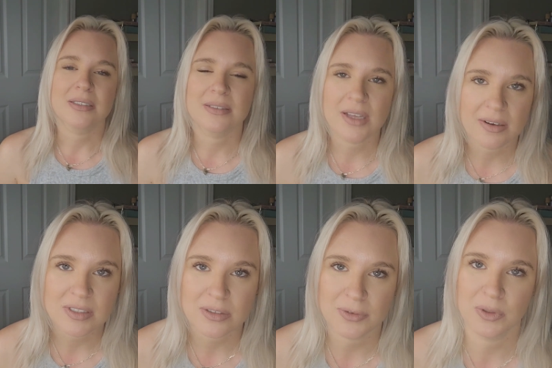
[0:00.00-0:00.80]
loves
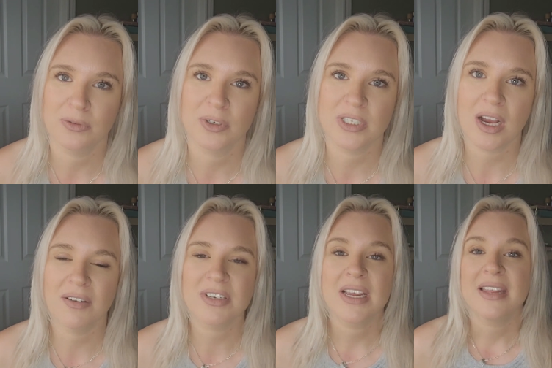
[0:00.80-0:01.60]
the food for
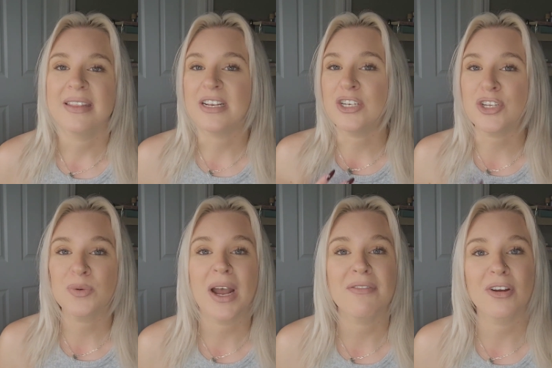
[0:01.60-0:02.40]
soft. They
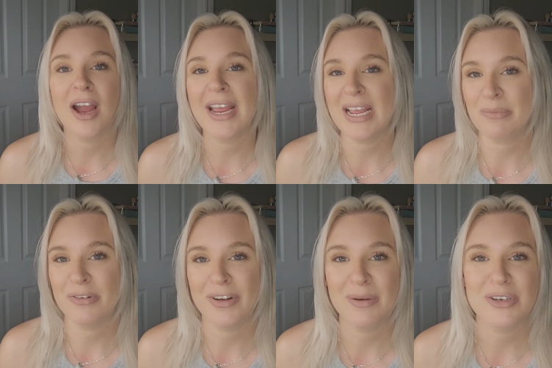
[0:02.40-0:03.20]
do have their high amplify,